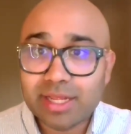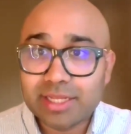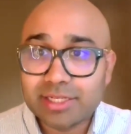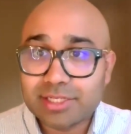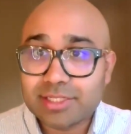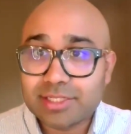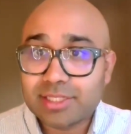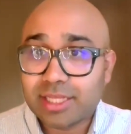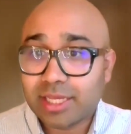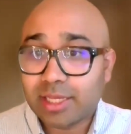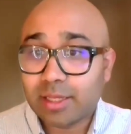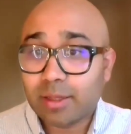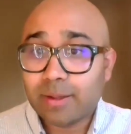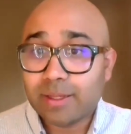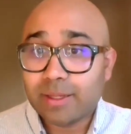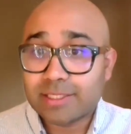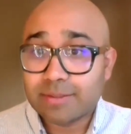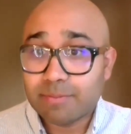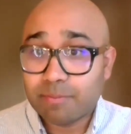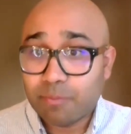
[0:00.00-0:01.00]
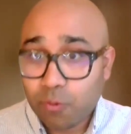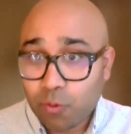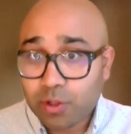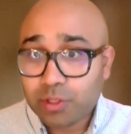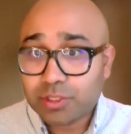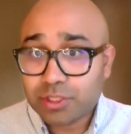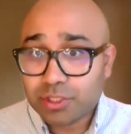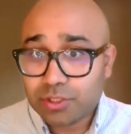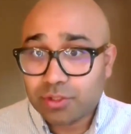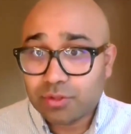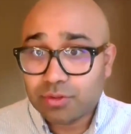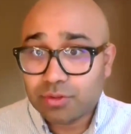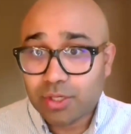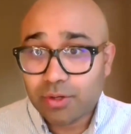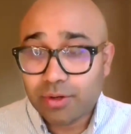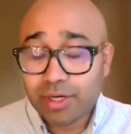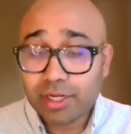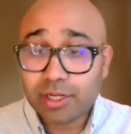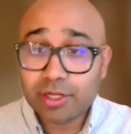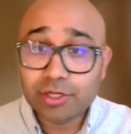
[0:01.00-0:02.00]
But I just think it's important to do
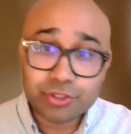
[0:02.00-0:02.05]
so in a